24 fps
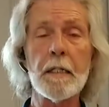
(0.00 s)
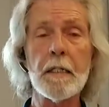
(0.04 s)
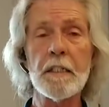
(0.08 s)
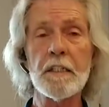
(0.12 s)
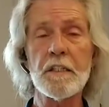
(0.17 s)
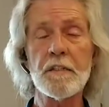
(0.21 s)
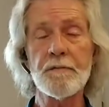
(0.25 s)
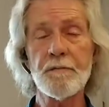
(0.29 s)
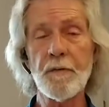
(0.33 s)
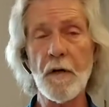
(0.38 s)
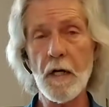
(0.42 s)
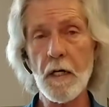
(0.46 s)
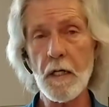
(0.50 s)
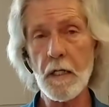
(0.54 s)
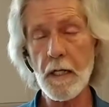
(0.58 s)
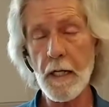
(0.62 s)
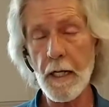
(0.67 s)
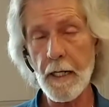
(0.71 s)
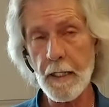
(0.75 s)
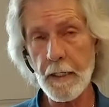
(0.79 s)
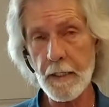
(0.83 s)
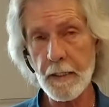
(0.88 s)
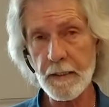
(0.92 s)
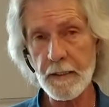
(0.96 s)
As
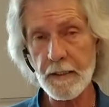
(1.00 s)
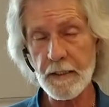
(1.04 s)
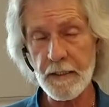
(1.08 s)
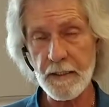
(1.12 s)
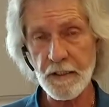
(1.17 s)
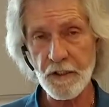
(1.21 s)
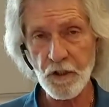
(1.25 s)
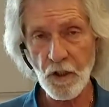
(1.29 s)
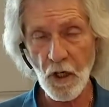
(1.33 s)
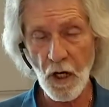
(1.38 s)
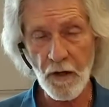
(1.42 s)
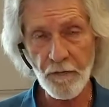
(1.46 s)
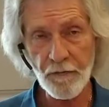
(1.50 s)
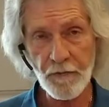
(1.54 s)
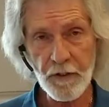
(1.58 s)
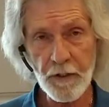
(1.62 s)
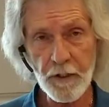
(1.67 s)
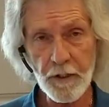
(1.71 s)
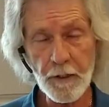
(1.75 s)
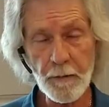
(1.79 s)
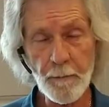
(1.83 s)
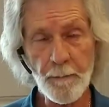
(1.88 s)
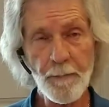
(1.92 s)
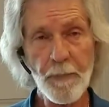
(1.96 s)
far as the
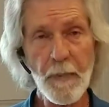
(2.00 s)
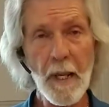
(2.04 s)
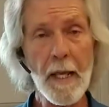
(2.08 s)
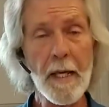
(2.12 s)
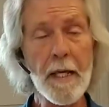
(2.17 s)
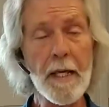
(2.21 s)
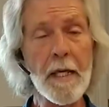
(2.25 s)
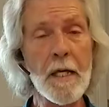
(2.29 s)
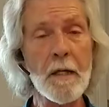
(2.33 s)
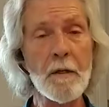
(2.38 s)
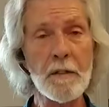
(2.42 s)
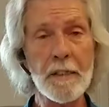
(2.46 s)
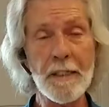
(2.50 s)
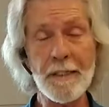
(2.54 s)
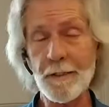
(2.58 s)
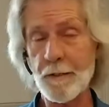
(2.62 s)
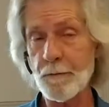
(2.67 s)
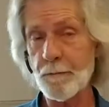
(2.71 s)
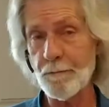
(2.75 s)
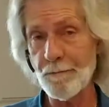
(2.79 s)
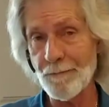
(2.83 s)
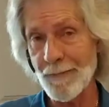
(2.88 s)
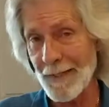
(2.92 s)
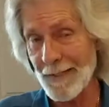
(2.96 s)
softener, it
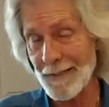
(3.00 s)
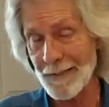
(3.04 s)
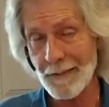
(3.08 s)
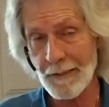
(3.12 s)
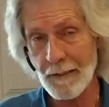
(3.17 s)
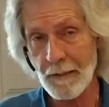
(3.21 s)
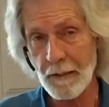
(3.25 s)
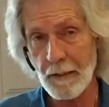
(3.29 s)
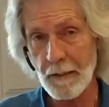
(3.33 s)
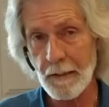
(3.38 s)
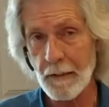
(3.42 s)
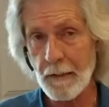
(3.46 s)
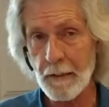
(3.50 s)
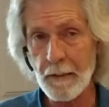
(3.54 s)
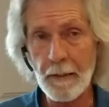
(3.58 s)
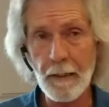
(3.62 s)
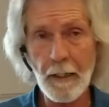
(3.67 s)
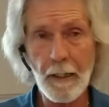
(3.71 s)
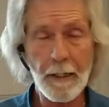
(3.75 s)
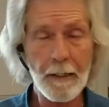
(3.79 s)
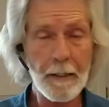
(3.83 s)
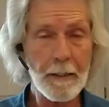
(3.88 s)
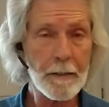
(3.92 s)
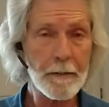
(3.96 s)
is basically
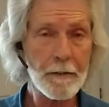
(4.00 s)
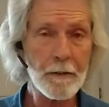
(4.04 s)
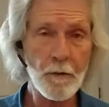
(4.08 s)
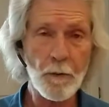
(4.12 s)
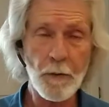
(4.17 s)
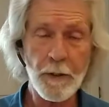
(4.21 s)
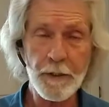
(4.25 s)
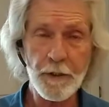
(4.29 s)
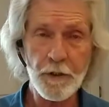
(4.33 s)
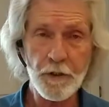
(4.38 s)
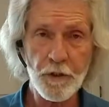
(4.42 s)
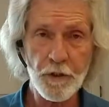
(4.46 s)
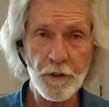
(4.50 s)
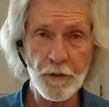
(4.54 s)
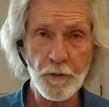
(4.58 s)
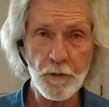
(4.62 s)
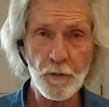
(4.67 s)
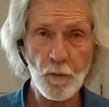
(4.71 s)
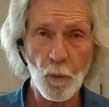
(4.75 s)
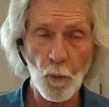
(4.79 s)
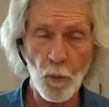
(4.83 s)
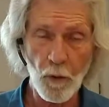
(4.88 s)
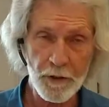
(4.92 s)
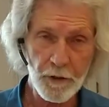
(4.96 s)
going
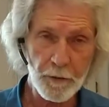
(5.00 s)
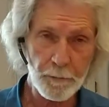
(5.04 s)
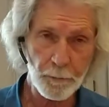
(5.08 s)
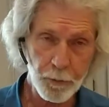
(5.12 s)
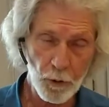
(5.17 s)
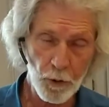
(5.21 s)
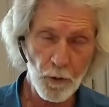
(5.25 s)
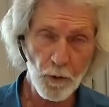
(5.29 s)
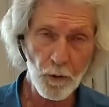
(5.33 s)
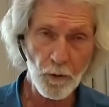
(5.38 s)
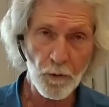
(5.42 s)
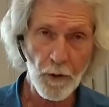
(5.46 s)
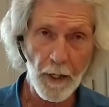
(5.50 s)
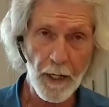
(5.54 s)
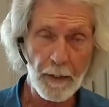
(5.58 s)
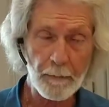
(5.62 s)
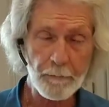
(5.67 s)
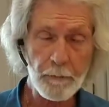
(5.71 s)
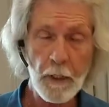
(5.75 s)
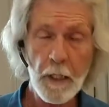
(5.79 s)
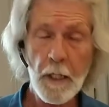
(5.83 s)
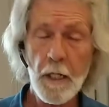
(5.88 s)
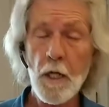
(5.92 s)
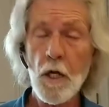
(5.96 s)
to, once
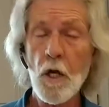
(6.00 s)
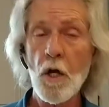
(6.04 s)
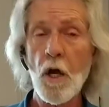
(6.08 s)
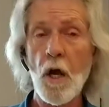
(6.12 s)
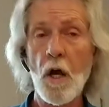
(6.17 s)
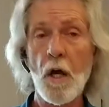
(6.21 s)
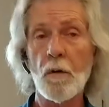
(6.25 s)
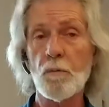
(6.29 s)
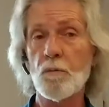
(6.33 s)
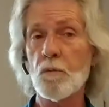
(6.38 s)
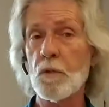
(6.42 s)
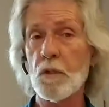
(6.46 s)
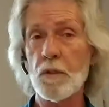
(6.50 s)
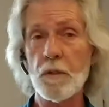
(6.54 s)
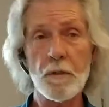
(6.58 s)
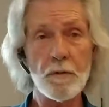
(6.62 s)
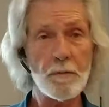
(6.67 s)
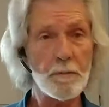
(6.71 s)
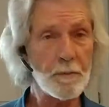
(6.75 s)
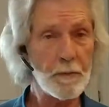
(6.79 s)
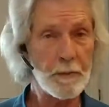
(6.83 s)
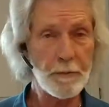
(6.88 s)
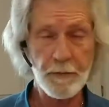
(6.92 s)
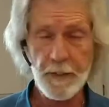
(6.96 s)
programmed,
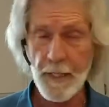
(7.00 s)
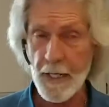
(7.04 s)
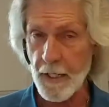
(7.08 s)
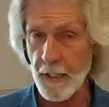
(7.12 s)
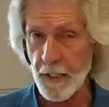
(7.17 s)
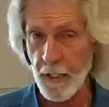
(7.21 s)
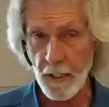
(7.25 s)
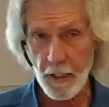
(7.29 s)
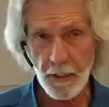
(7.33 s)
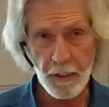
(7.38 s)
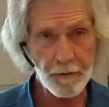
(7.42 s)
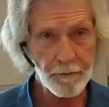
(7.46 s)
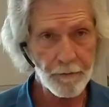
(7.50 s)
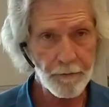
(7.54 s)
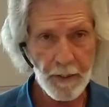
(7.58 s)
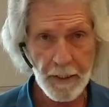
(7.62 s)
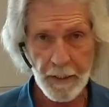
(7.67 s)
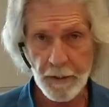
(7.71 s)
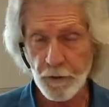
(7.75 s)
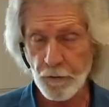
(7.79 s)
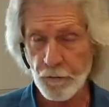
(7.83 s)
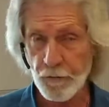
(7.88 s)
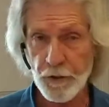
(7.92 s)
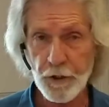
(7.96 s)
will take care
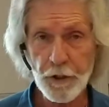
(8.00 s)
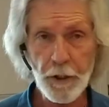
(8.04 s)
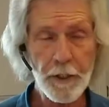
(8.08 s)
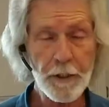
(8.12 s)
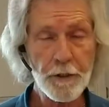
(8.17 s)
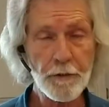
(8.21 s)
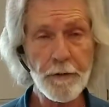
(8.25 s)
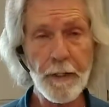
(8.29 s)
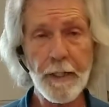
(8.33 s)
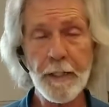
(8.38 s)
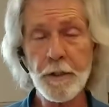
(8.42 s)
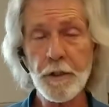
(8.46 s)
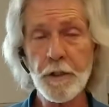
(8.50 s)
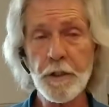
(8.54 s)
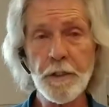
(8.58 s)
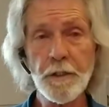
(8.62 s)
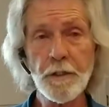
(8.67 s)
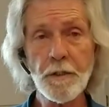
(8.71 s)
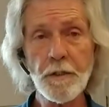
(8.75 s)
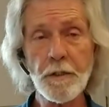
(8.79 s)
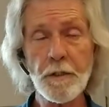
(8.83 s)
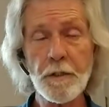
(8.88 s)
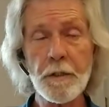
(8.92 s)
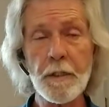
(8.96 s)
of its
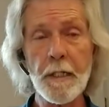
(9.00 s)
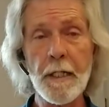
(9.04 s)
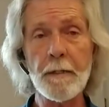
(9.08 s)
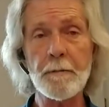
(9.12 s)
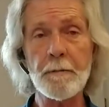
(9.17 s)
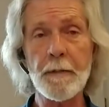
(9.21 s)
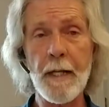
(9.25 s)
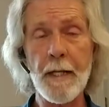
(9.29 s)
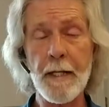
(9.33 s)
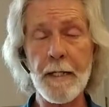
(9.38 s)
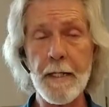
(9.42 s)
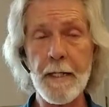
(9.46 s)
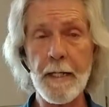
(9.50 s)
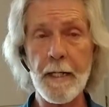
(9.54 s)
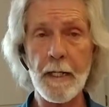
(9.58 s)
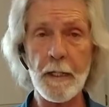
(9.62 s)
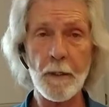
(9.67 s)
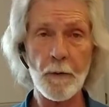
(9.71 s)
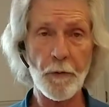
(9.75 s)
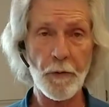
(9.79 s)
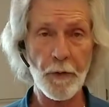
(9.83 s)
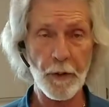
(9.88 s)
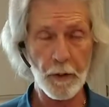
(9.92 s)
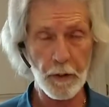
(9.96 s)
regenerations and taking
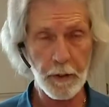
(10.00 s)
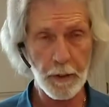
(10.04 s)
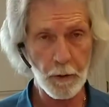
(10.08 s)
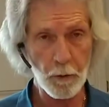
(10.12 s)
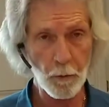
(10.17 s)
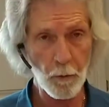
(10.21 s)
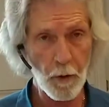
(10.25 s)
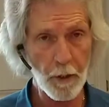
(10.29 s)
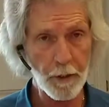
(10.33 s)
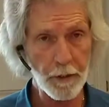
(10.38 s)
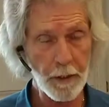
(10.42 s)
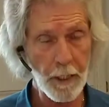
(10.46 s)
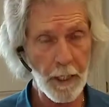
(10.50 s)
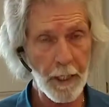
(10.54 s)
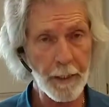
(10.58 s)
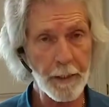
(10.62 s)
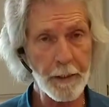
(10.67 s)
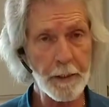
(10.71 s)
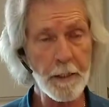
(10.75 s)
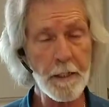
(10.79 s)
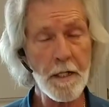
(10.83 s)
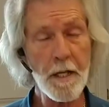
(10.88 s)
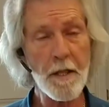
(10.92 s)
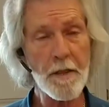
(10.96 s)
out the clear water
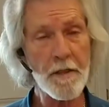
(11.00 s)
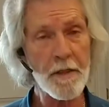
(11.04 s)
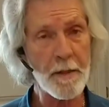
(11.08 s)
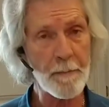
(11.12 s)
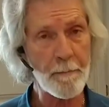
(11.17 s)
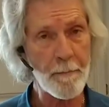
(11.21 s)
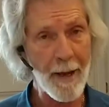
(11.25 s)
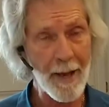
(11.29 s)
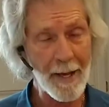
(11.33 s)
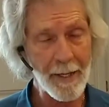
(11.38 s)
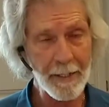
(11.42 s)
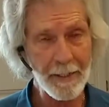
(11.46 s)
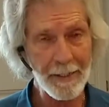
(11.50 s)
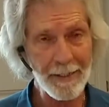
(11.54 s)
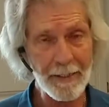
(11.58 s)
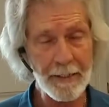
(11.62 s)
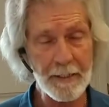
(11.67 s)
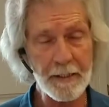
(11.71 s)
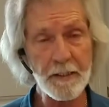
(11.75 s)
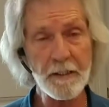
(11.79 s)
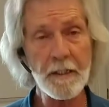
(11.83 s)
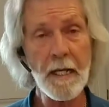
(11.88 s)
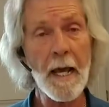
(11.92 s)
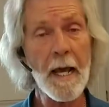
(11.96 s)
iron, the
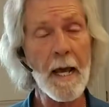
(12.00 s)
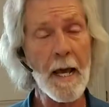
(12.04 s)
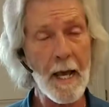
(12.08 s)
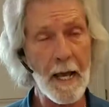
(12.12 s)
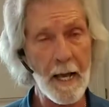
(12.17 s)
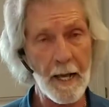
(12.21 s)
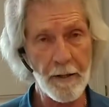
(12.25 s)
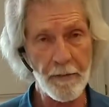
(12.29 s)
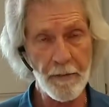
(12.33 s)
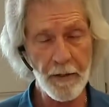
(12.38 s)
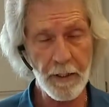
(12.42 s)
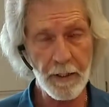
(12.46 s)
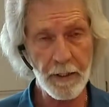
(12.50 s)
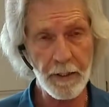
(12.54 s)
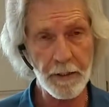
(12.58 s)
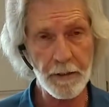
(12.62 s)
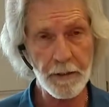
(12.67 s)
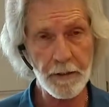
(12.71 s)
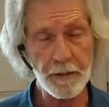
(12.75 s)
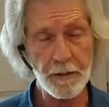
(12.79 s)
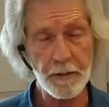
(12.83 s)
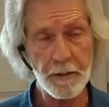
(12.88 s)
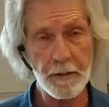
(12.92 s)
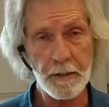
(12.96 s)
manganese, and the
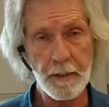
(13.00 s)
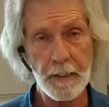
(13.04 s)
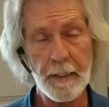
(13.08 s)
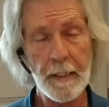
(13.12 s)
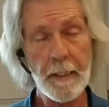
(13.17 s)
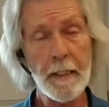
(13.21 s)
hardness.